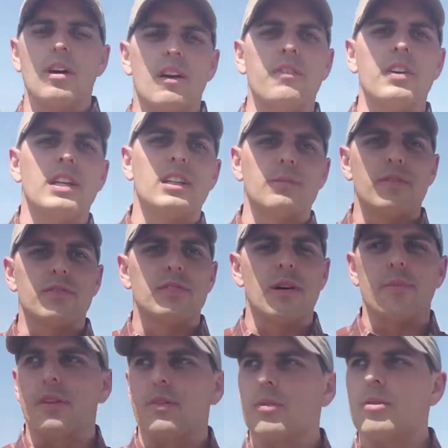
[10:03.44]
a victim of
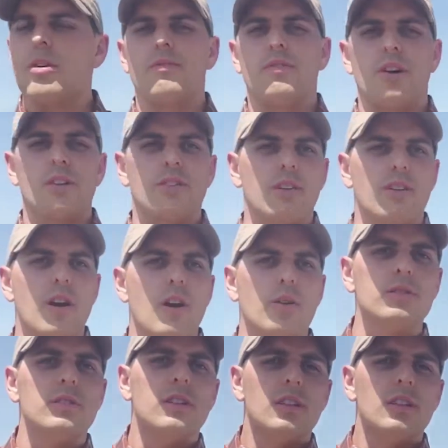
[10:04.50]
something through no fault of your own.